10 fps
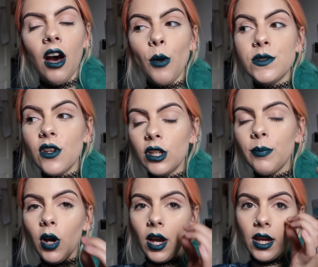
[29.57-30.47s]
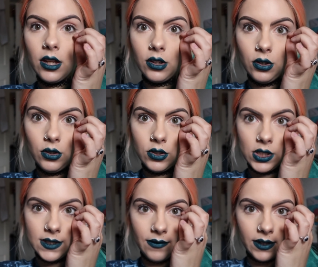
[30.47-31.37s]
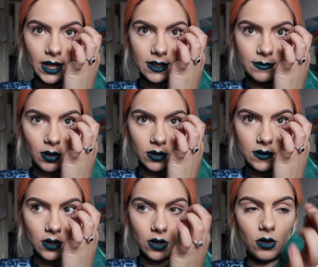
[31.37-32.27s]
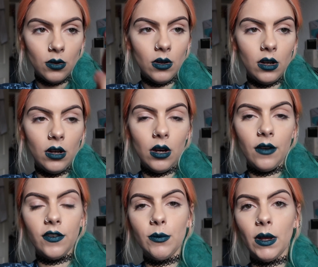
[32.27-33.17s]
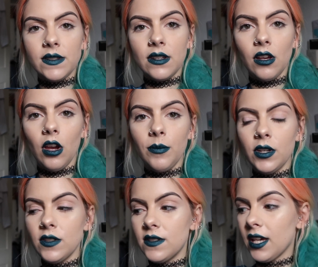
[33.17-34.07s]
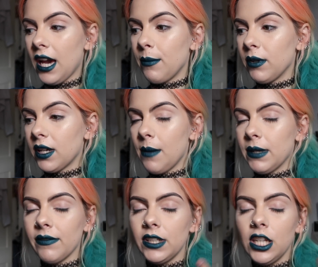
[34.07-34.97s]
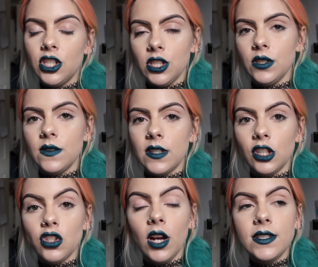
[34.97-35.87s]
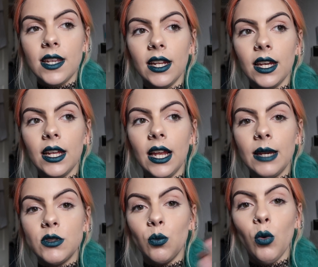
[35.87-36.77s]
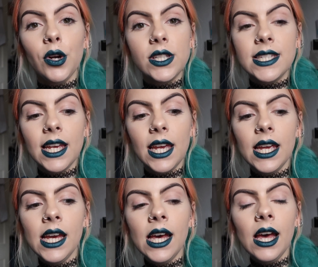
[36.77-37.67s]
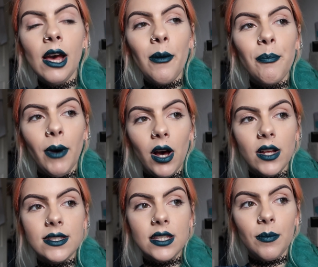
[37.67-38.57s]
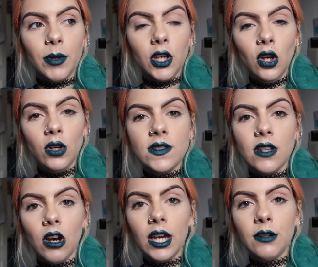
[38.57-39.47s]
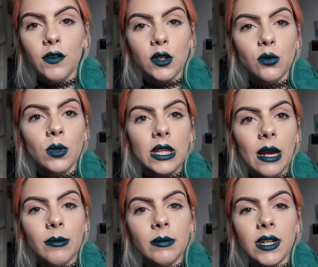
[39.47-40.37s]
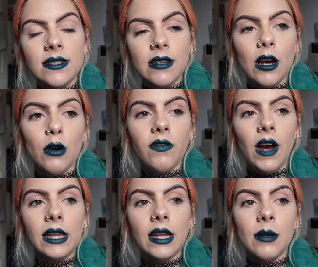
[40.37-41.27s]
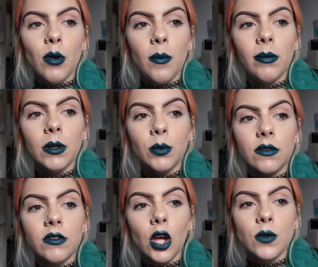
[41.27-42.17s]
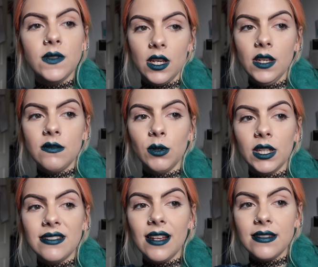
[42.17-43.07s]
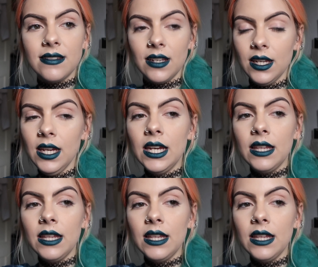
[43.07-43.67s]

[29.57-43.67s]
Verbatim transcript: I was gonna buy a new G7X Mark II a few months ago because the camera kept having issues and I tried to get it claimed on warranty but because I had fiddled with the camera myself and they probably would have noticed when I sent it